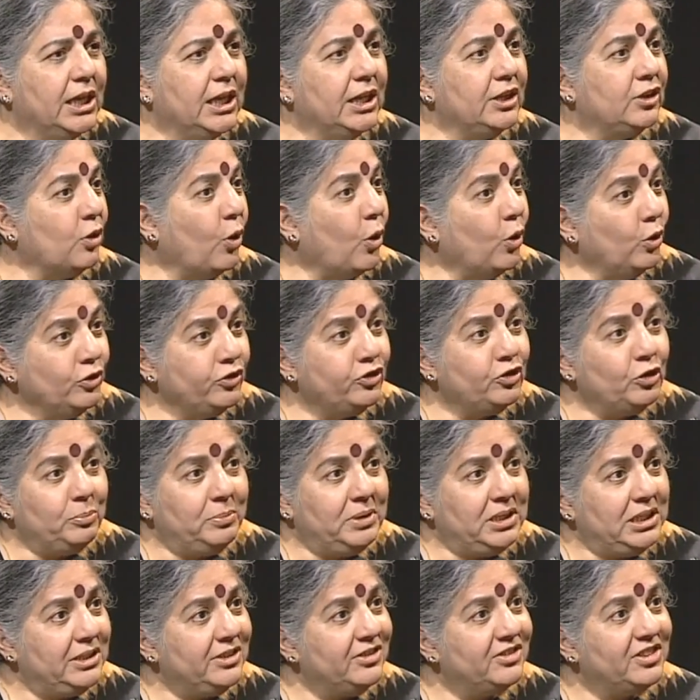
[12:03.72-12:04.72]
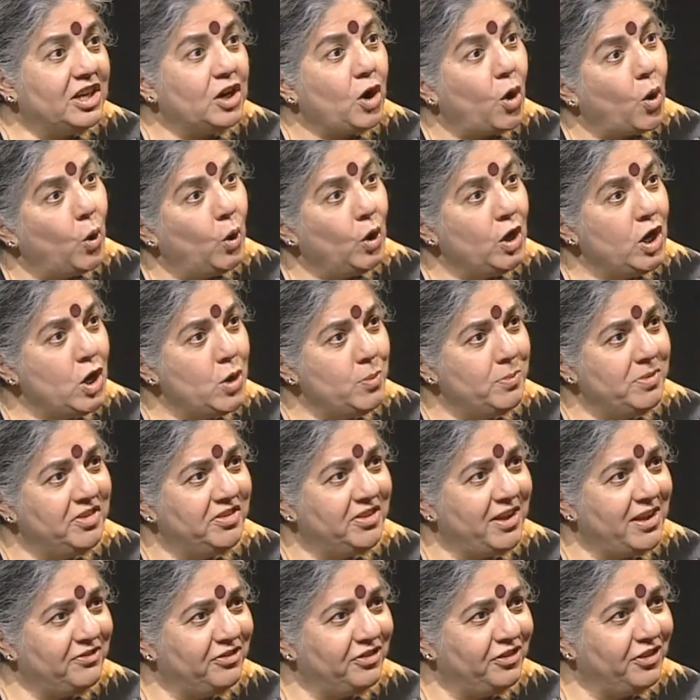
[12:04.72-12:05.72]
it also means that all
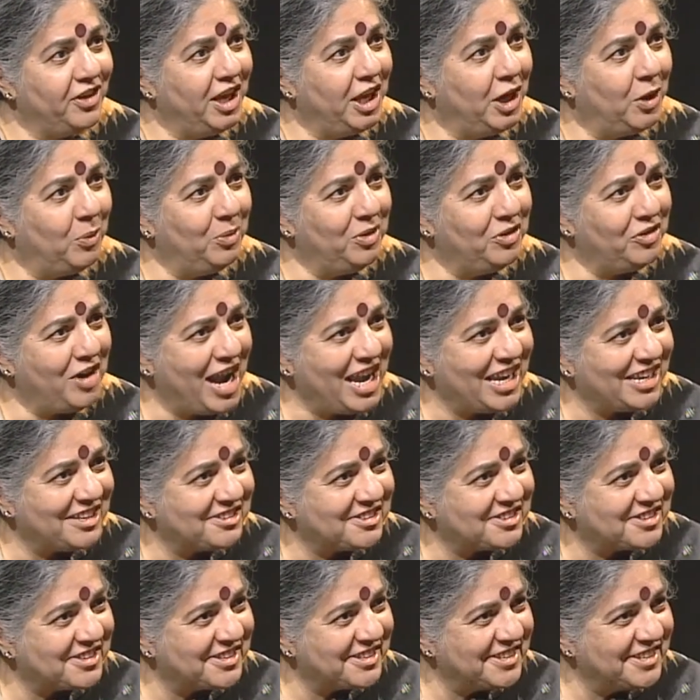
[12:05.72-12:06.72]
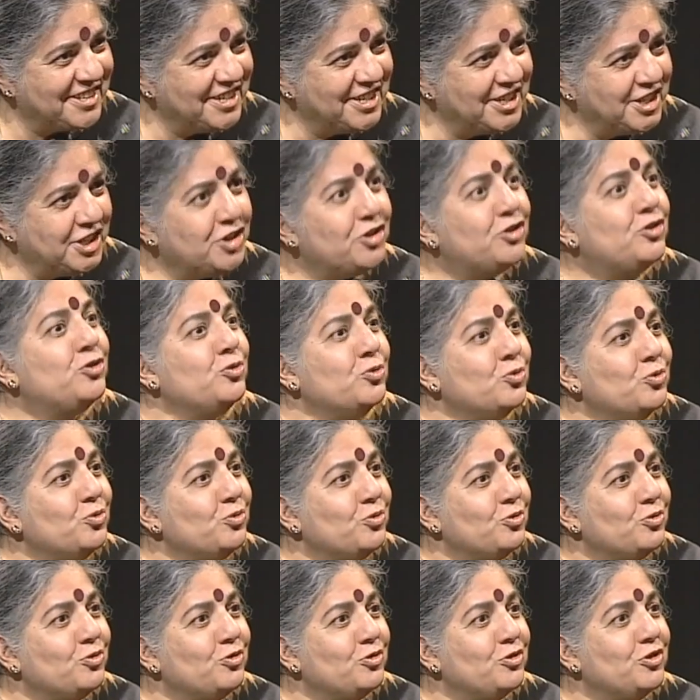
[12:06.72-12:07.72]
humans have equal rights
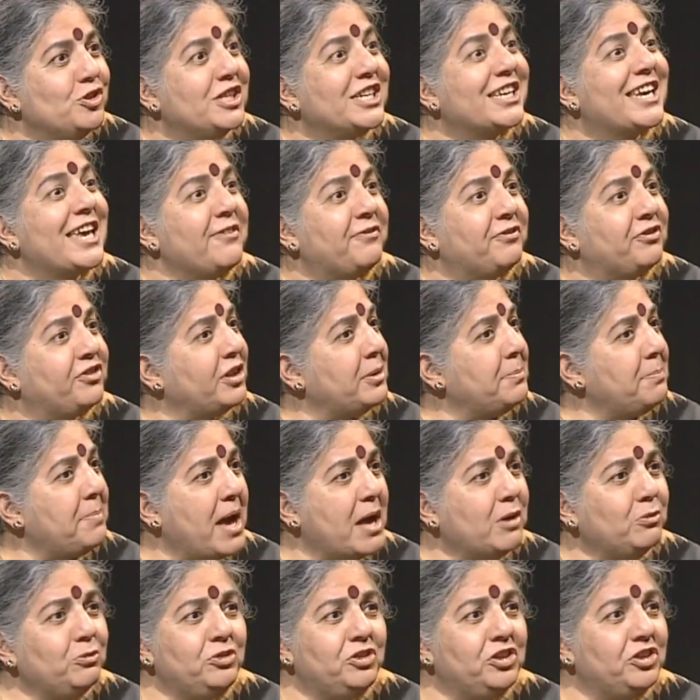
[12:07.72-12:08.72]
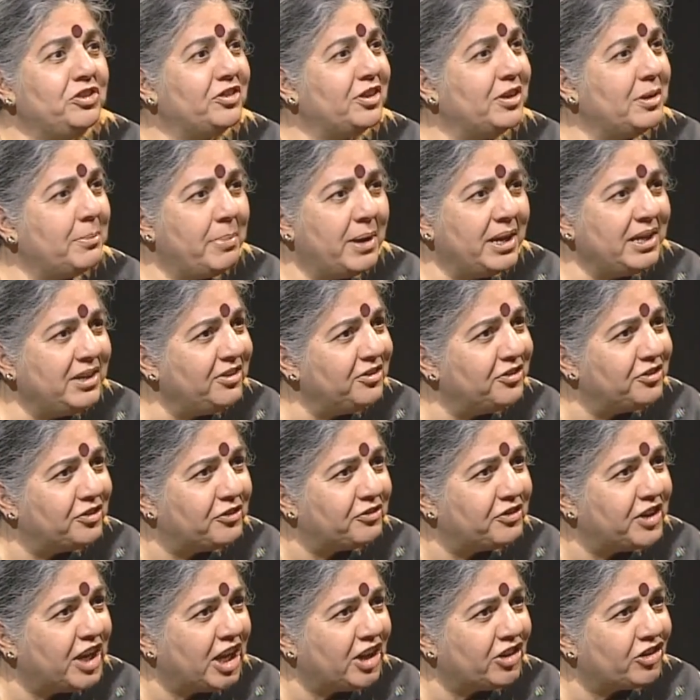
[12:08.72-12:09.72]
to the gifts and bounties and
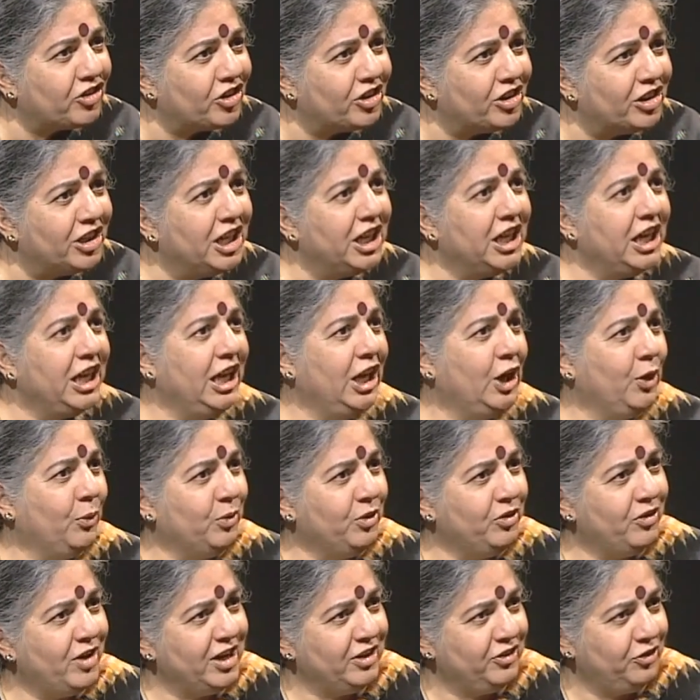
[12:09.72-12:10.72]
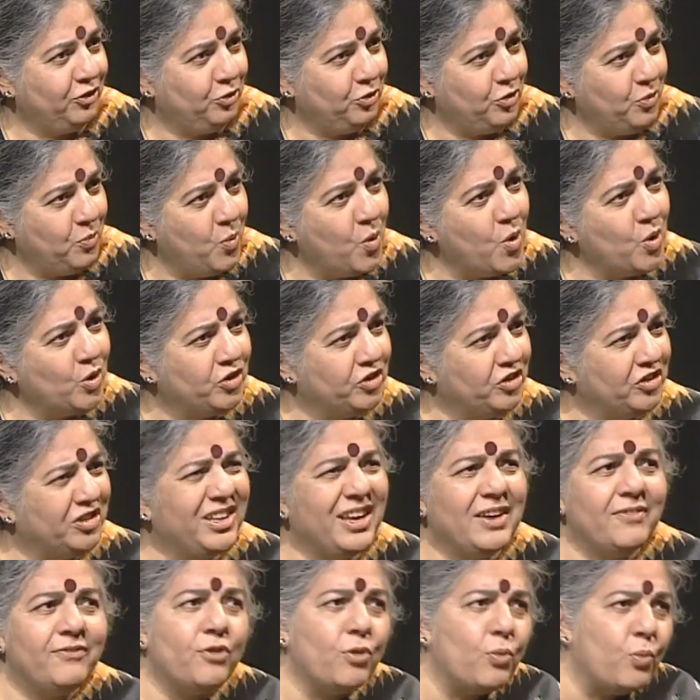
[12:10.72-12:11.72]
abundance of nature, equal rights to the water.
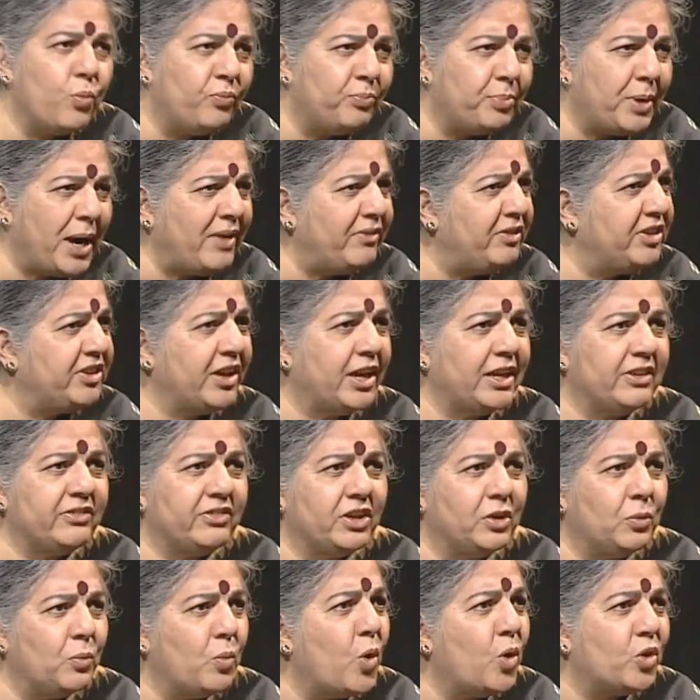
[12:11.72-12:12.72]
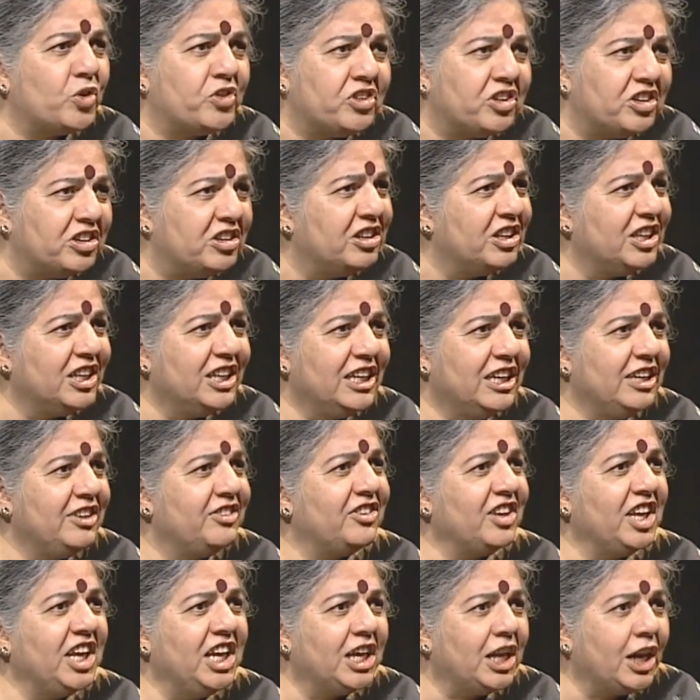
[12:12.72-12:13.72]
Therefore, privatizing water
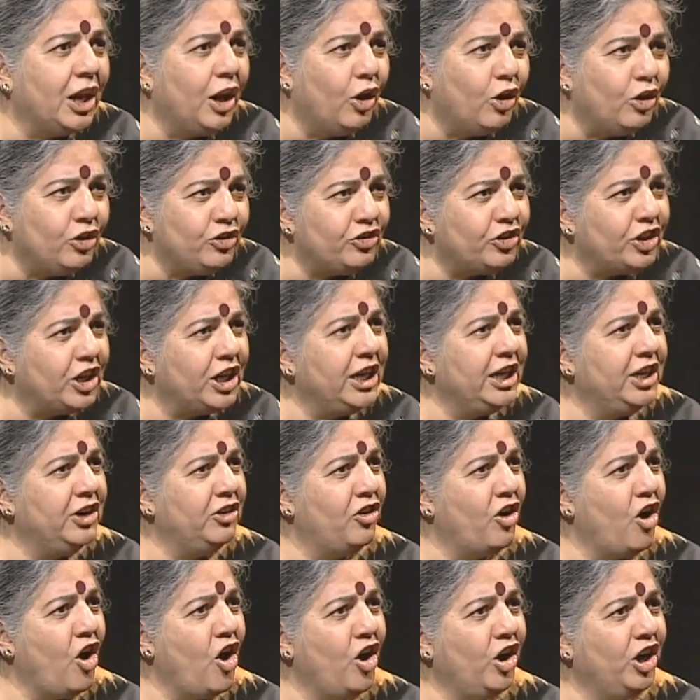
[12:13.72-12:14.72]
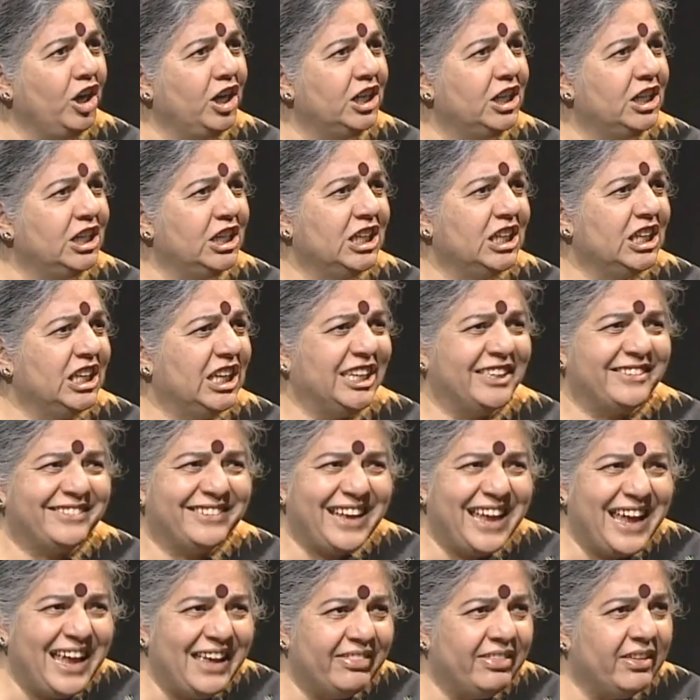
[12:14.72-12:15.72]
is ecologically wrong,
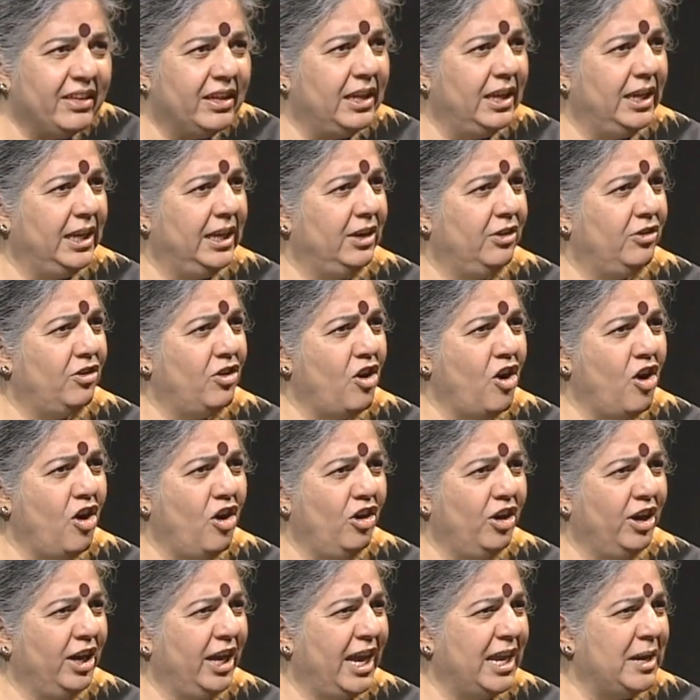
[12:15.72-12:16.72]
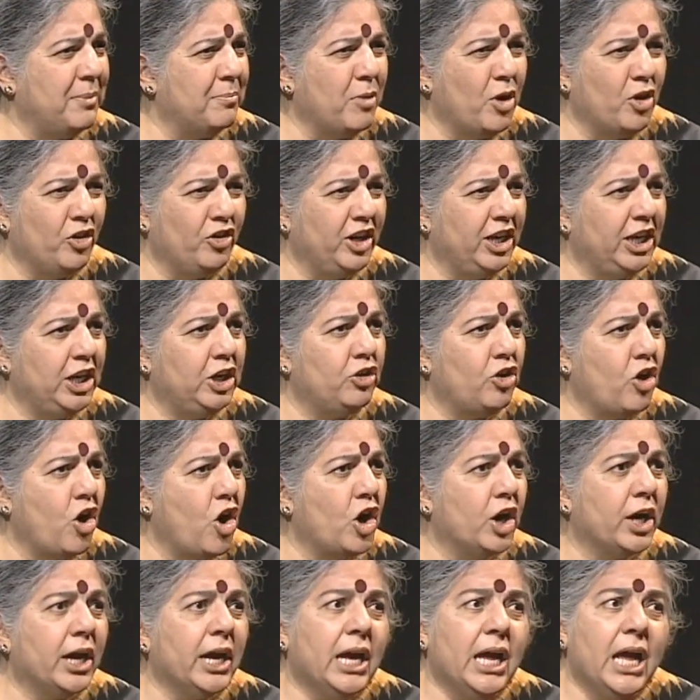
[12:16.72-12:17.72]
it's ethically wrong and morally
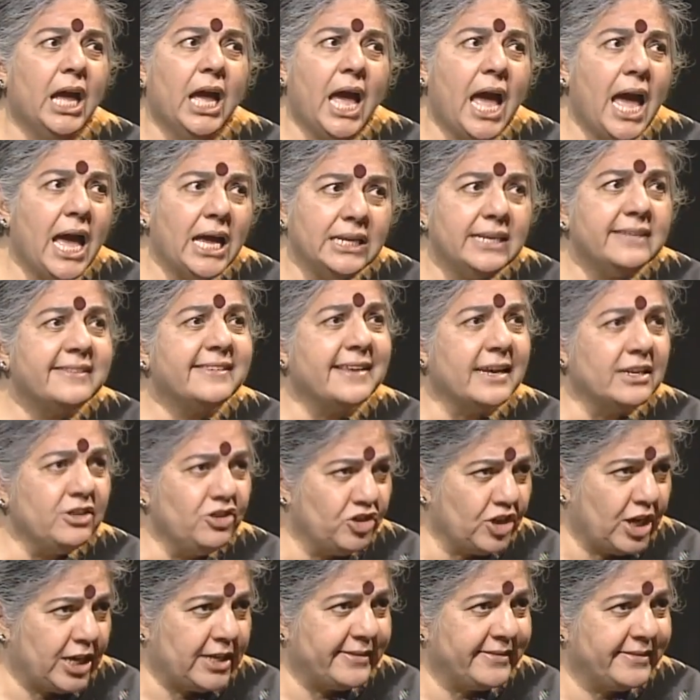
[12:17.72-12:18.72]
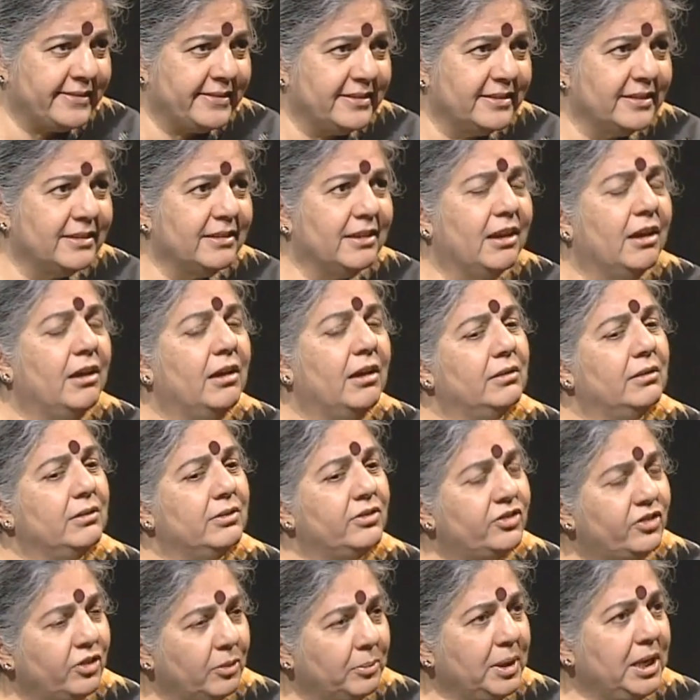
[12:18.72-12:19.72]
wrong, and it's unjust.
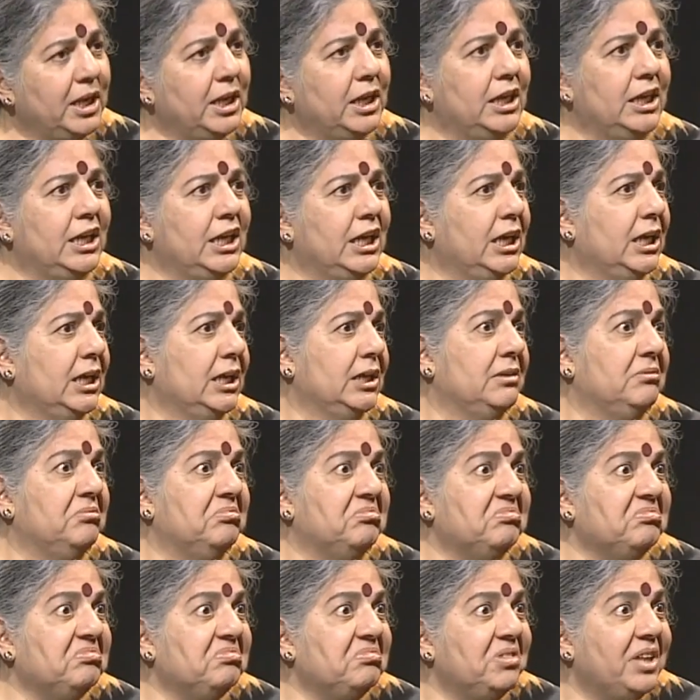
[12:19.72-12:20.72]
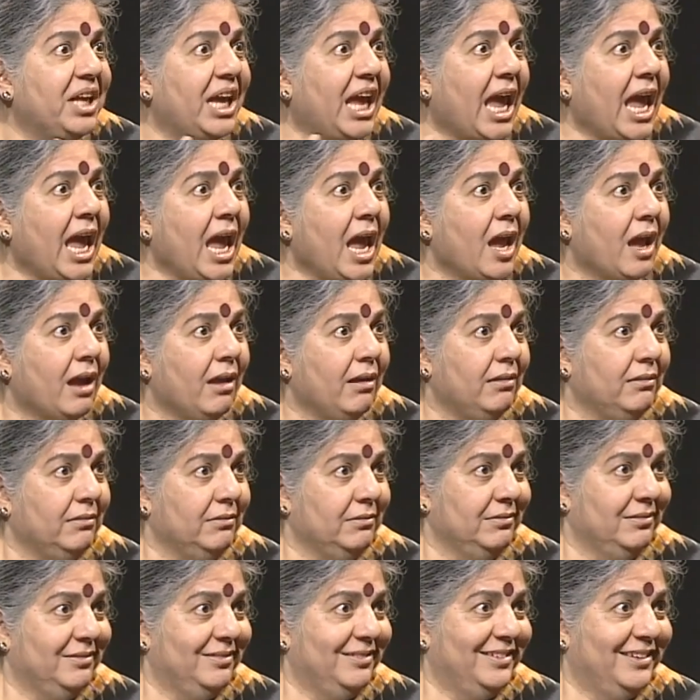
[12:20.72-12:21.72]
Similarly, the air,
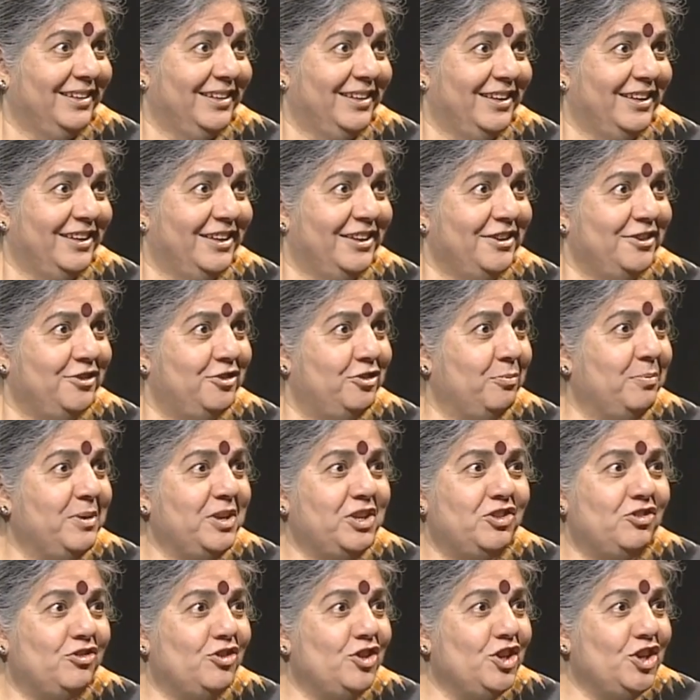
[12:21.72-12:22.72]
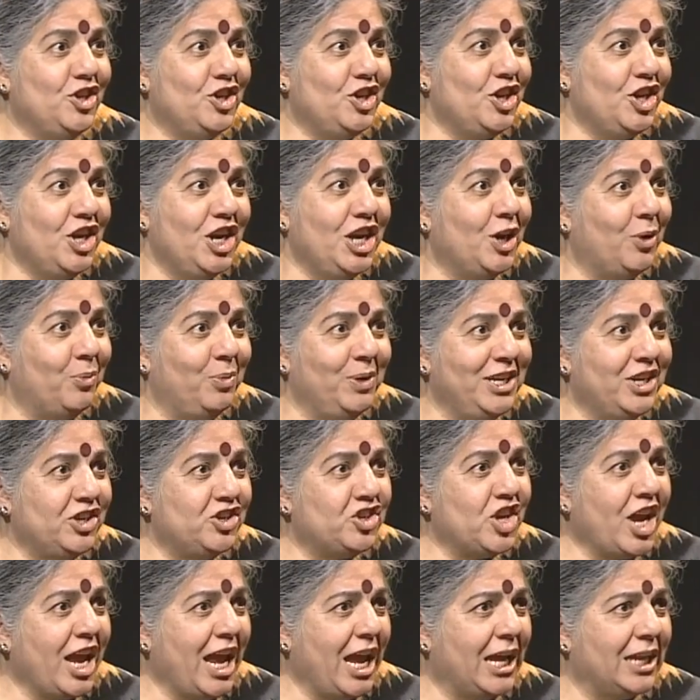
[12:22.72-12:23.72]
to be equally
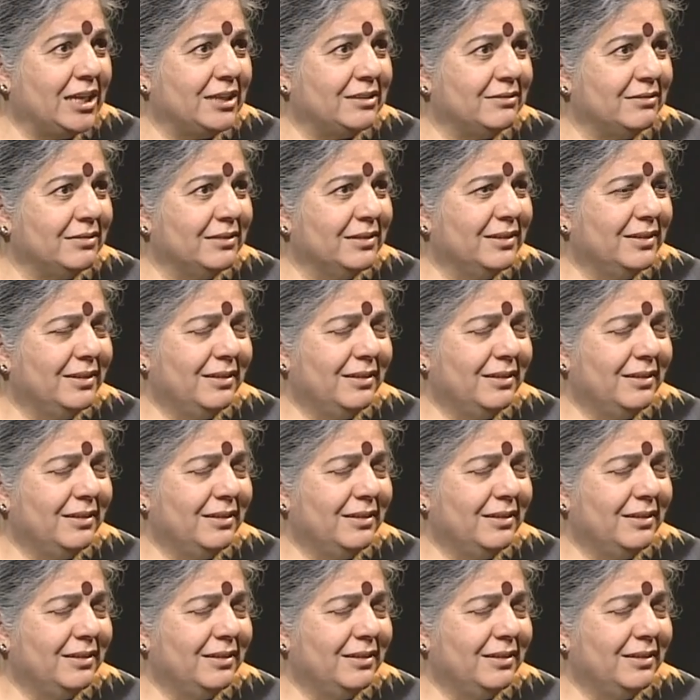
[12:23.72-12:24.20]
shared.